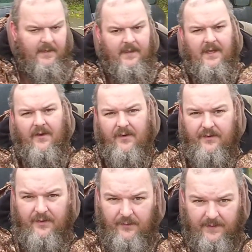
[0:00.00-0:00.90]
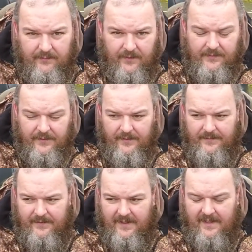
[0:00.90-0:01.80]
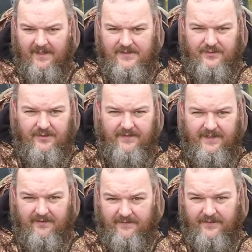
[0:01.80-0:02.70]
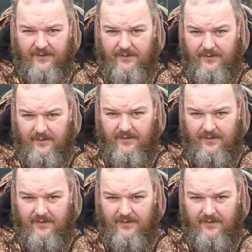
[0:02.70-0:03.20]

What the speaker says: I'm going to do a quick rundown and sort of like a review,